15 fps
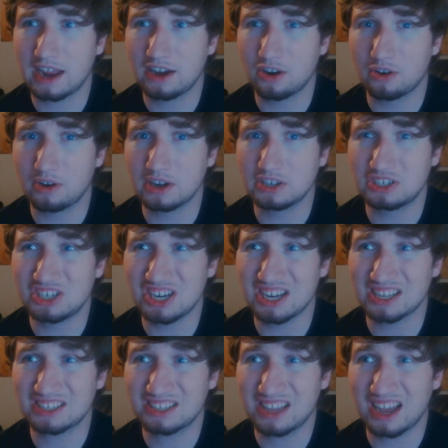I'd already
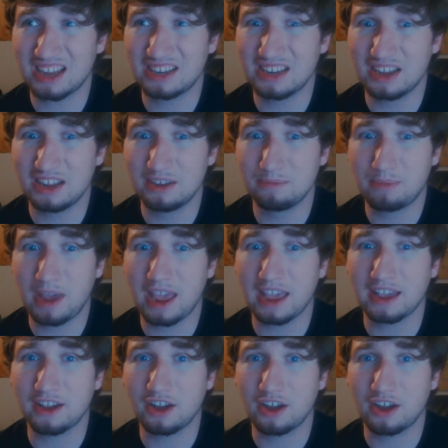just got done paying